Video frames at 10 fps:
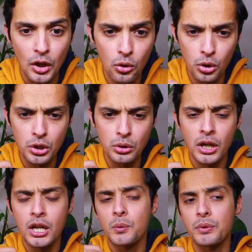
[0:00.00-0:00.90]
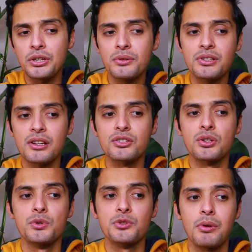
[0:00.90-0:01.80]
Or we use this
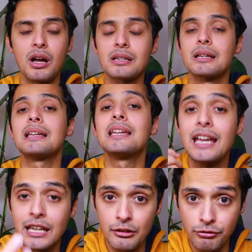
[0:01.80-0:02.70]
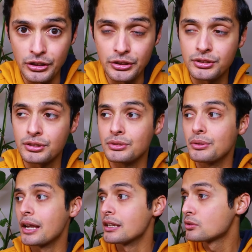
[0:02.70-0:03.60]
to respond negatively
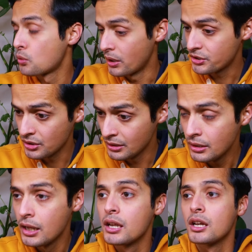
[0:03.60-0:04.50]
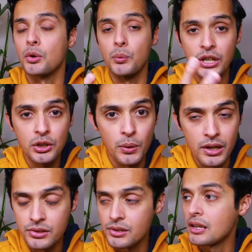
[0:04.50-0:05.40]
to a question, a
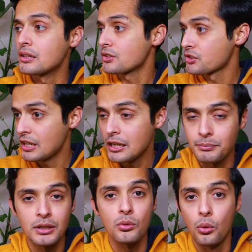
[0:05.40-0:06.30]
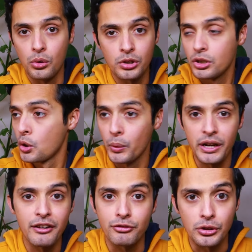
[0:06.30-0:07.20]
request, a statement, or
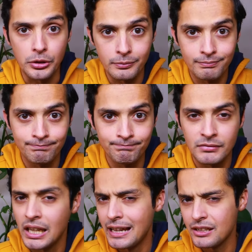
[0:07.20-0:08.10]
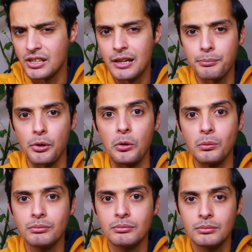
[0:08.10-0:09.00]
whatever. An
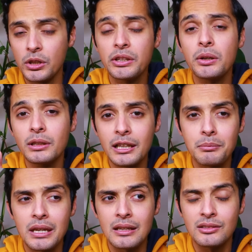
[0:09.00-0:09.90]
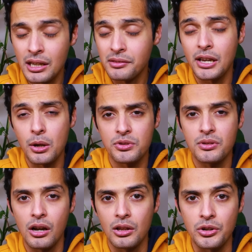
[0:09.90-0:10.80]
example, will you lend me
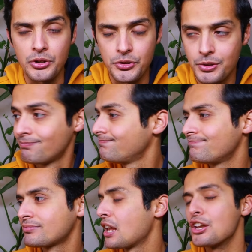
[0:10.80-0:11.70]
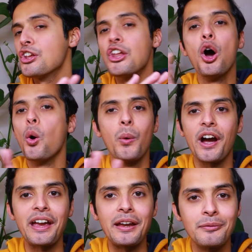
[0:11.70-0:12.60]
$10,000? No
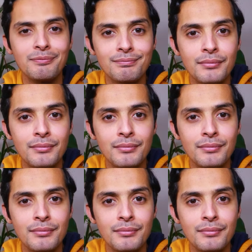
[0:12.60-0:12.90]
way.